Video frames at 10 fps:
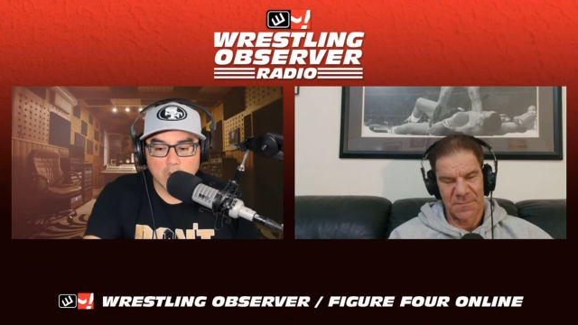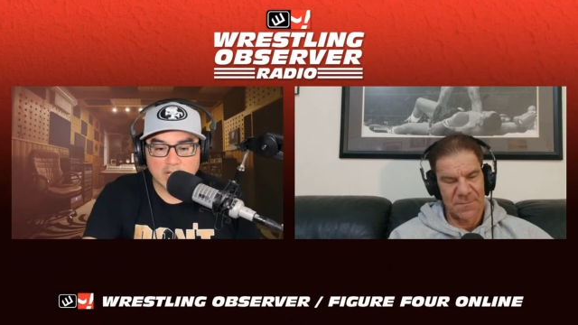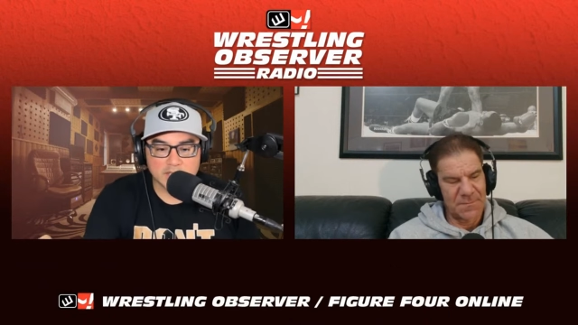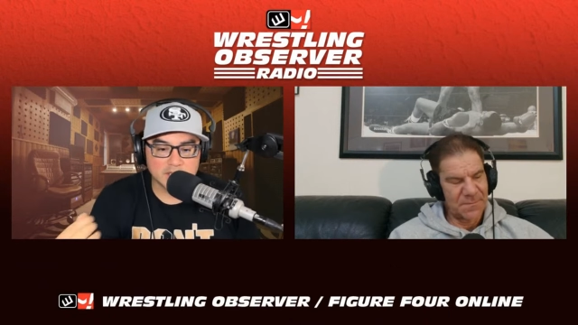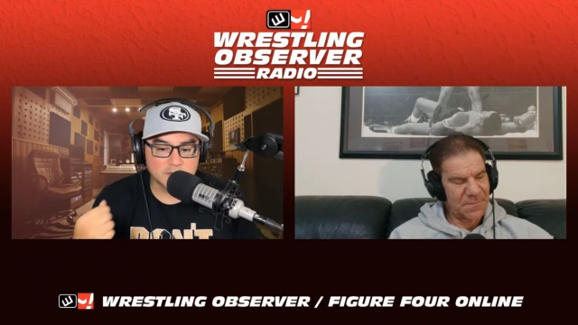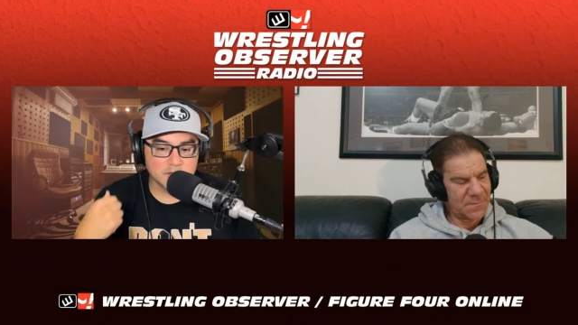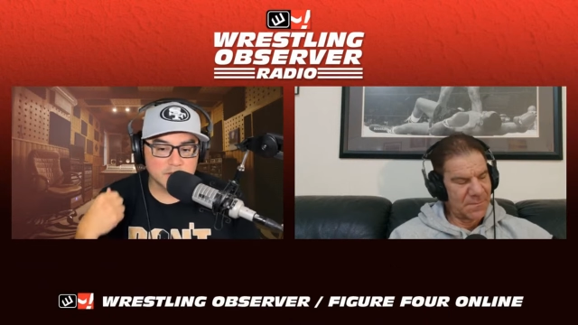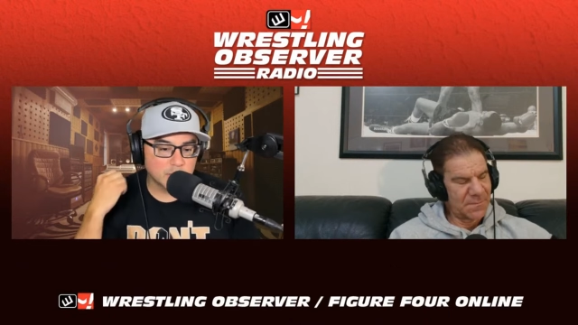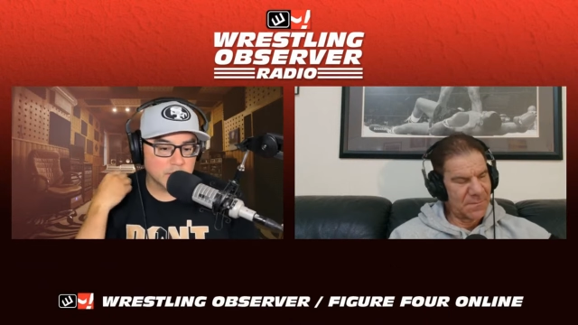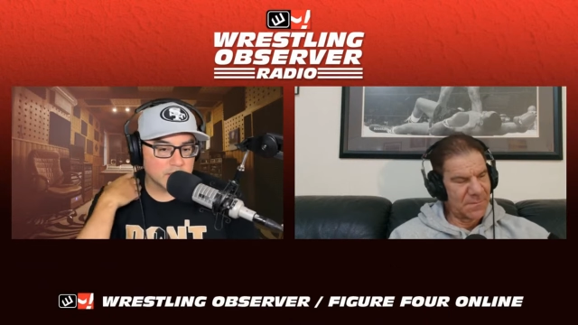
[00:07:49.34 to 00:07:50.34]
Speaker 1: lot of
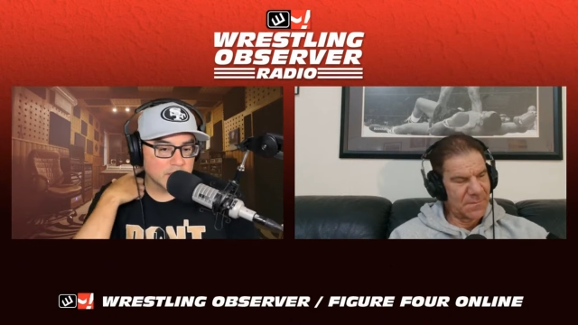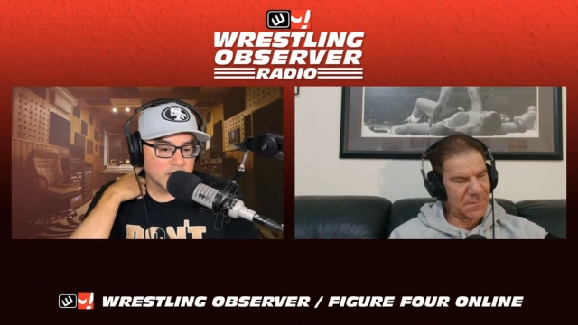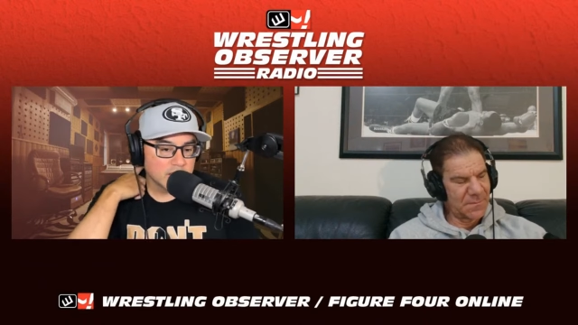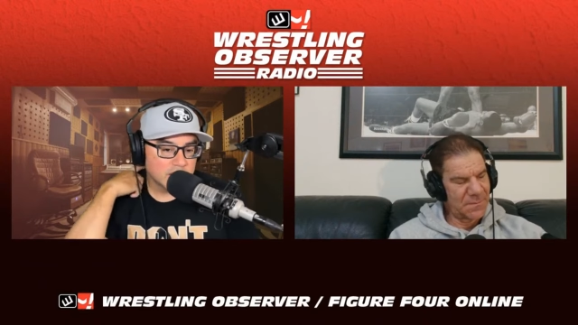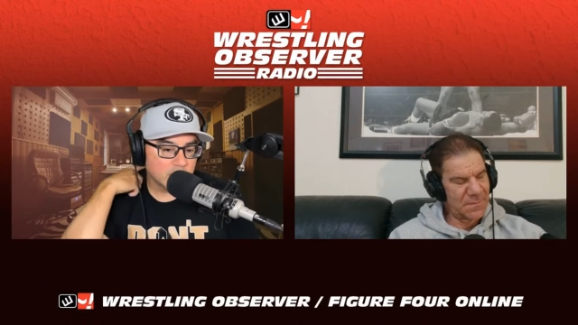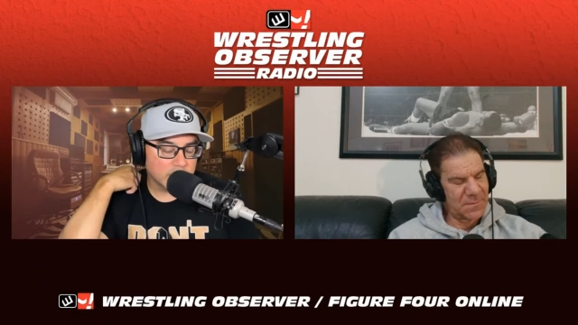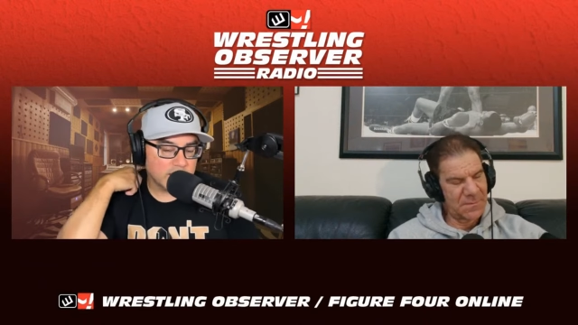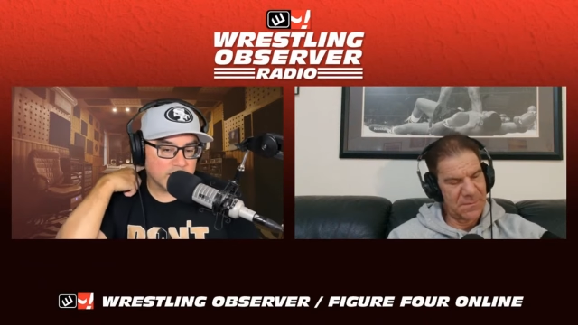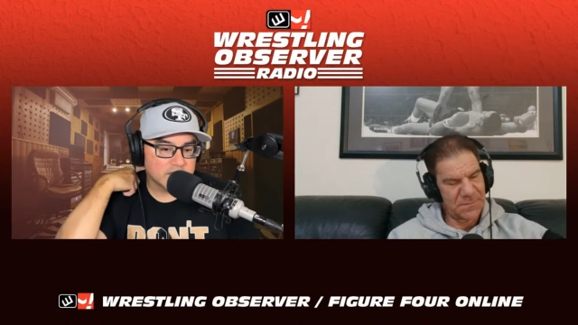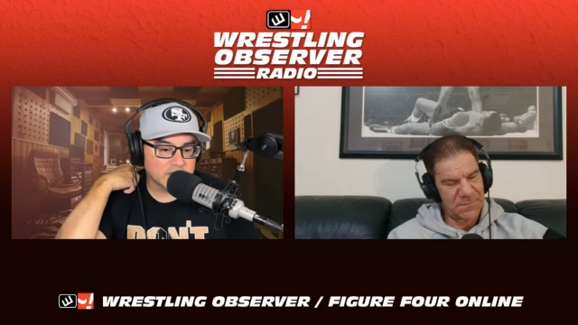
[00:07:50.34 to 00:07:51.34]
difference, but. You know,
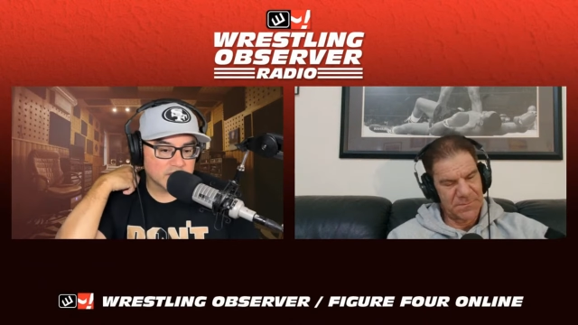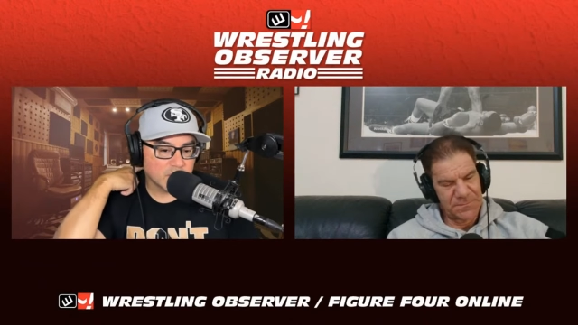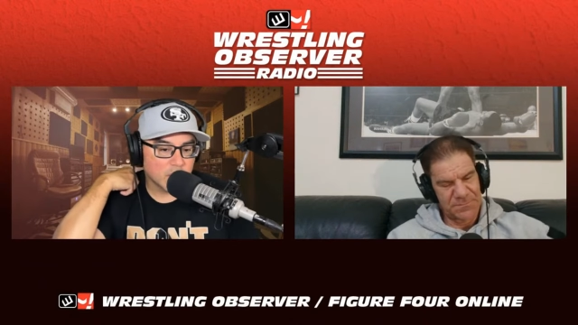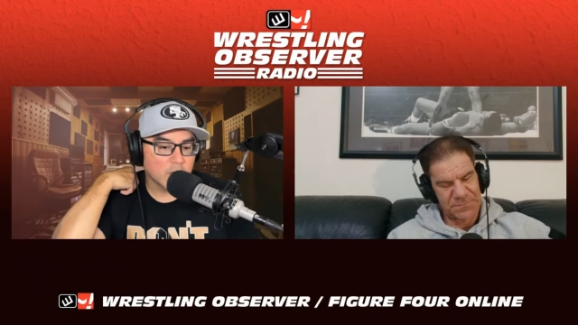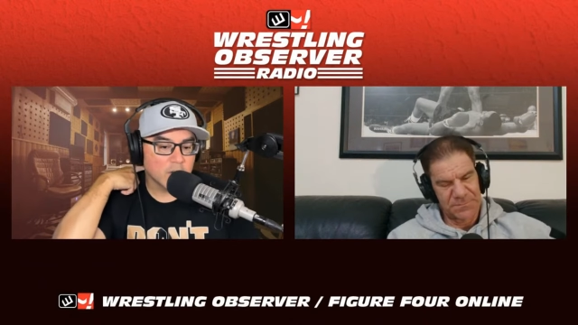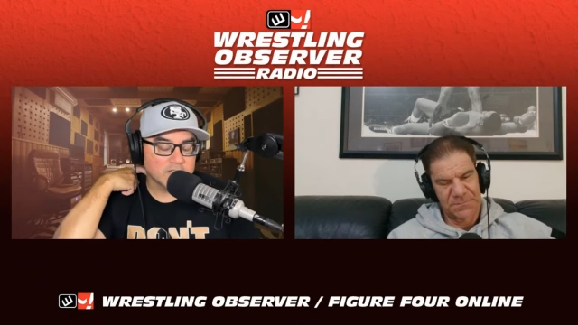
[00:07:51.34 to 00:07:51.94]
it, it doesn't hurt.